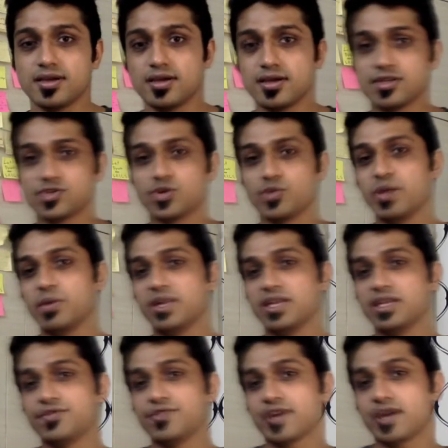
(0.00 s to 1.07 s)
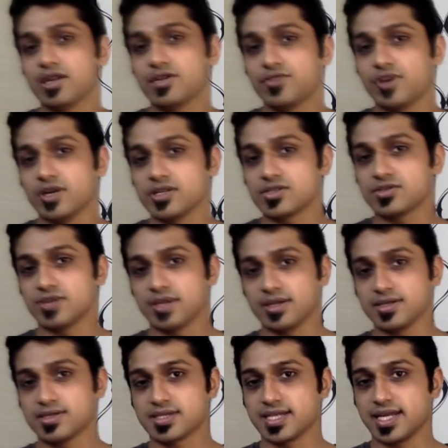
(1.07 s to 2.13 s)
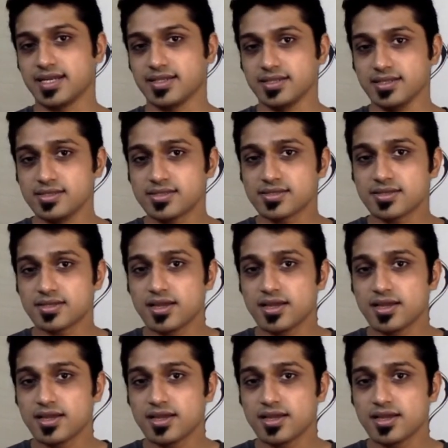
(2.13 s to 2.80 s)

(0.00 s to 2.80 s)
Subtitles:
So it may be difficult for us to understand this.